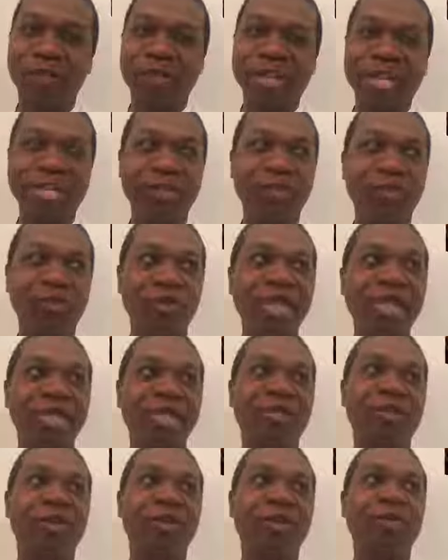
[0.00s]

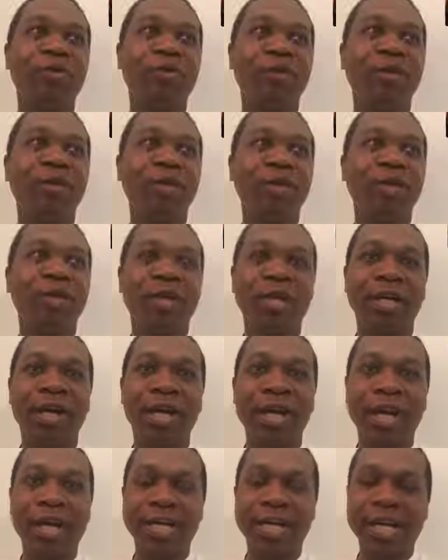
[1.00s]
trees now,
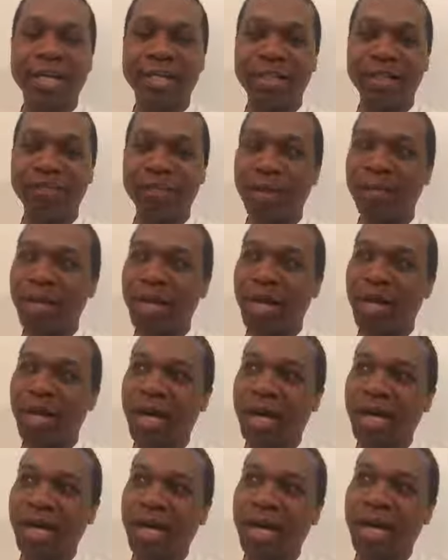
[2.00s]
and that is probably
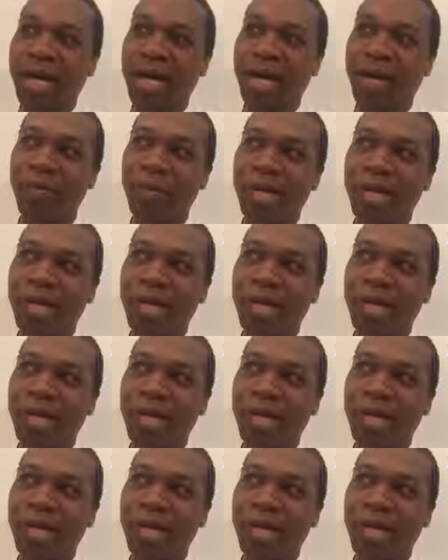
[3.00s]
one of the